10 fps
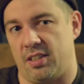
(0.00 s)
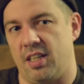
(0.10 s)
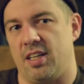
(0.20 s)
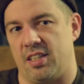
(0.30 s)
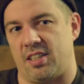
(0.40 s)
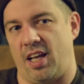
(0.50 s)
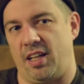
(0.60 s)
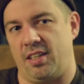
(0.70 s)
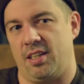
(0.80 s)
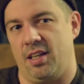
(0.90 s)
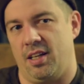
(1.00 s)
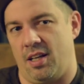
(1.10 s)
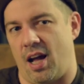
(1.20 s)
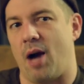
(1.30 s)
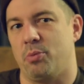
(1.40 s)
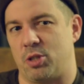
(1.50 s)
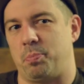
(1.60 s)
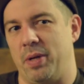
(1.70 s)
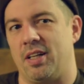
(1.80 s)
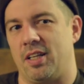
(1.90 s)
did his set, I would
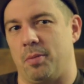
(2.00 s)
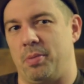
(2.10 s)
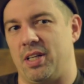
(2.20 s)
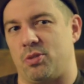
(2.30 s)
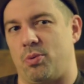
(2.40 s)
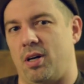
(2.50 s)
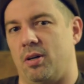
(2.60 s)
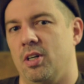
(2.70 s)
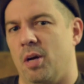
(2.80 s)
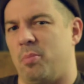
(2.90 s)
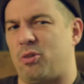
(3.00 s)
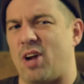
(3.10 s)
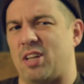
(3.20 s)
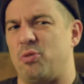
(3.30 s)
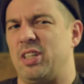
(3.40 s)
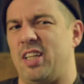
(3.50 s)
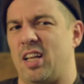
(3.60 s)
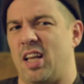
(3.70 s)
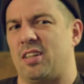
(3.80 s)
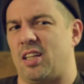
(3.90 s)
spin a little bit as well. But Grass really
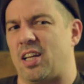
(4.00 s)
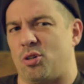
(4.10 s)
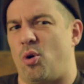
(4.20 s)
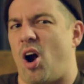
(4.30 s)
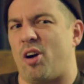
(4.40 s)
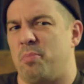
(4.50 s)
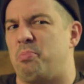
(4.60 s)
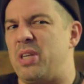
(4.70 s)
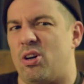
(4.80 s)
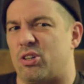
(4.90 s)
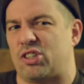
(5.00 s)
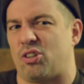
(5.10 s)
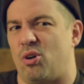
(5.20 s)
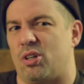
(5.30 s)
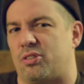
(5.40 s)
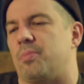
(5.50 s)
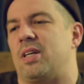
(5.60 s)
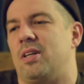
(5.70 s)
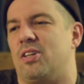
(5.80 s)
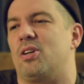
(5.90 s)
didn't like no R&B or soul or something.
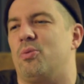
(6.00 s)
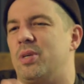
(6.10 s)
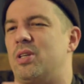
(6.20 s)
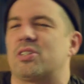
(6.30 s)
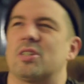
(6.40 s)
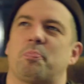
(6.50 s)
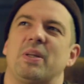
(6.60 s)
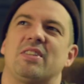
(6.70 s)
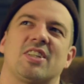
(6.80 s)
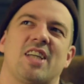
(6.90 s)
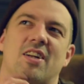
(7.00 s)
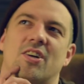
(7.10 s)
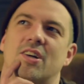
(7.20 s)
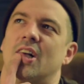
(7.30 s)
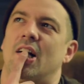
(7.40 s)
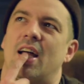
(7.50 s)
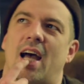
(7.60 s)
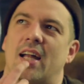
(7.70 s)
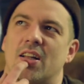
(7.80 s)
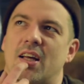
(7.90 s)
You know, we used to spin together
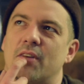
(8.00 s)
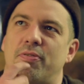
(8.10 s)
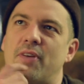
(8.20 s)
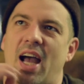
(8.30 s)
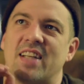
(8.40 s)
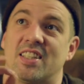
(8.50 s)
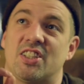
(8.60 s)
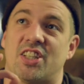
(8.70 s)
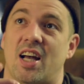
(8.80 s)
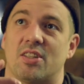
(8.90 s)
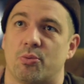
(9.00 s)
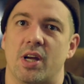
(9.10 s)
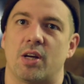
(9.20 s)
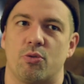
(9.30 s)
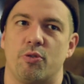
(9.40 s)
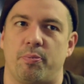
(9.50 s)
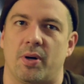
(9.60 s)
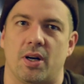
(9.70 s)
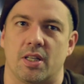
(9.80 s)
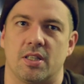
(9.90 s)
at a lot of acid jazz rare groove
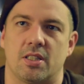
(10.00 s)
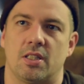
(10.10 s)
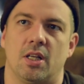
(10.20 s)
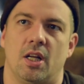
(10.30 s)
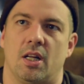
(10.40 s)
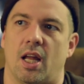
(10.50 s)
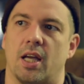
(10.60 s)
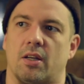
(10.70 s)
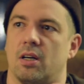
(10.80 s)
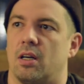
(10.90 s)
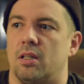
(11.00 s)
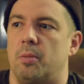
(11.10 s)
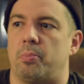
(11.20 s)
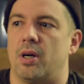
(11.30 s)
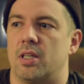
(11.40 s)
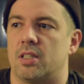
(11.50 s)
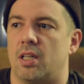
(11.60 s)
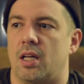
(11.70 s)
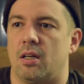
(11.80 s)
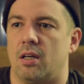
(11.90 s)
parties. Like the parties
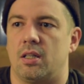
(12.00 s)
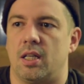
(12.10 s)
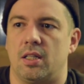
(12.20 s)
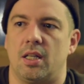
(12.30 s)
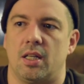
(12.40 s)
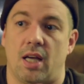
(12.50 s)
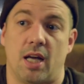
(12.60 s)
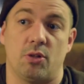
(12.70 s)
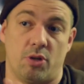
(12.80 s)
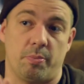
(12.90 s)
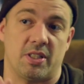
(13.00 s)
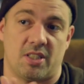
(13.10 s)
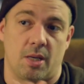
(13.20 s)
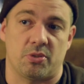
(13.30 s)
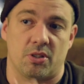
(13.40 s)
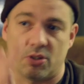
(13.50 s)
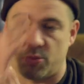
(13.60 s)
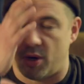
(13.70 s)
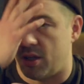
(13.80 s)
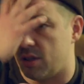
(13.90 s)
that they did in Antwerp at Samson as
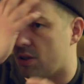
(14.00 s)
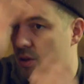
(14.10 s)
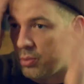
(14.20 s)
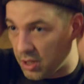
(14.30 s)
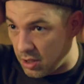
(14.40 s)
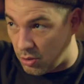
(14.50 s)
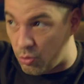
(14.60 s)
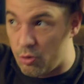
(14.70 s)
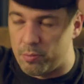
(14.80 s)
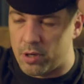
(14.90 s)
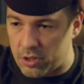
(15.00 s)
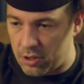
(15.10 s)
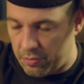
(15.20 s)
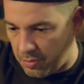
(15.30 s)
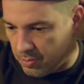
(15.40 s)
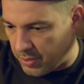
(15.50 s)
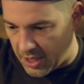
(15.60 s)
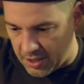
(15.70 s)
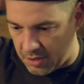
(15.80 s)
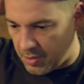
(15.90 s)
well, you know, with the Groove Merchant from
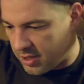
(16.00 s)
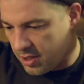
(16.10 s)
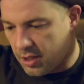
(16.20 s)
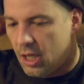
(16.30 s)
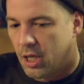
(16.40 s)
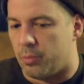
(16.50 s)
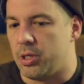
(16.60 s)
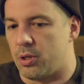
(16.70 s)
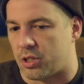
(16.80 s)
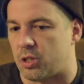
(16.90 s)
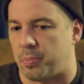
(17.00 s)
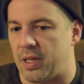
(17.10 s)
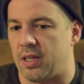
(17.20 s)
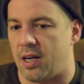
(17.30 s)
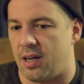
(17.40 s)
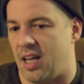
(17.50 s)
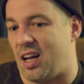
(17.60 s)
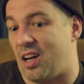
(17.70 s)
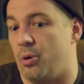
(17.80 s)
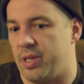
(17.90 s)
Plastics Magazine. We used to spin there, and
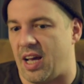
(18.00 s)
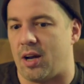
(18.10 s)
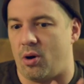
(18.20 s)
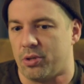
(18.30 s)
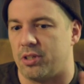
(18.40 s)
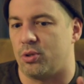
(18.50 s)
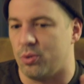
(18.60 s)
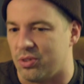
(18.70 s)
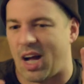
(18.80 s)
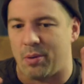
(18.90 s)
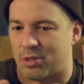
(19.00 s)
I always had all the tunes. I